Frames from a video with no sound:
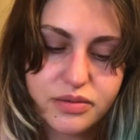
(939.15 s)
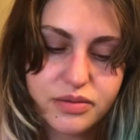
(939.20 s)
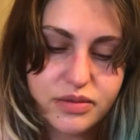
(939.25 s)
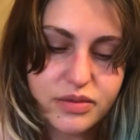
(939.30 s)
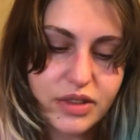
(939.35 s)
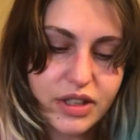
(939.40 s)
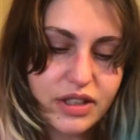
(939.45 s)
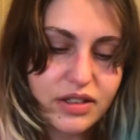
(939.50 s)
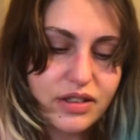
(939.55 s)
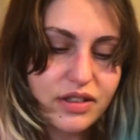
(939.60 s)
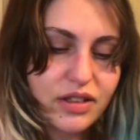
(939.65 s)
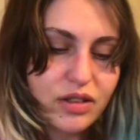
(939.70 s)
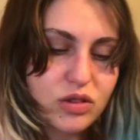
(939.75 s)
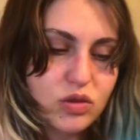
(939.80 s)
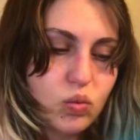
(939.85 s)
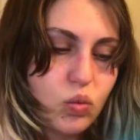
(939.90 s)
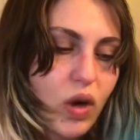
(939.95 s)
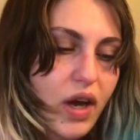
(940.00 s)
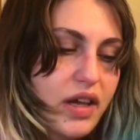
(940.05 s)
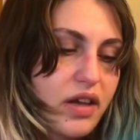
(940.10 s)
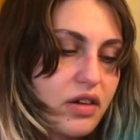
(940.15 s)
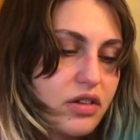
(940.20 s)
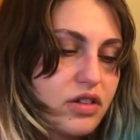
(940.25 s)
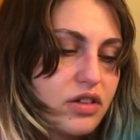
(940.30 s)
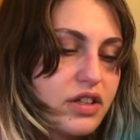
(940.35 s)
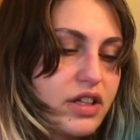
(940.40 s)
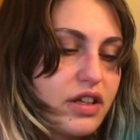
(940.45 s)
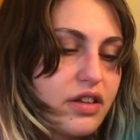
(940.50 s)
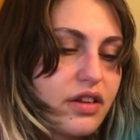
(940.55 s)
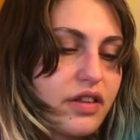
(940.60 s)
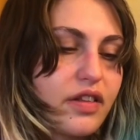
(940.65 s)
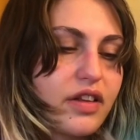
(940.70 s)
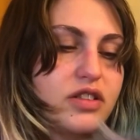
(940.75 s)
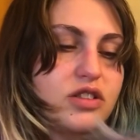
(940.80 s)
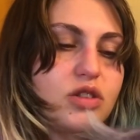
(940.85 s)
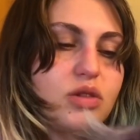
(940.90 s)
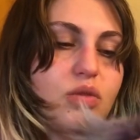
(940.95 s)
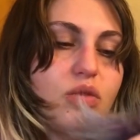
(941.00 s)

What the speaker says: like there's white underneath unless you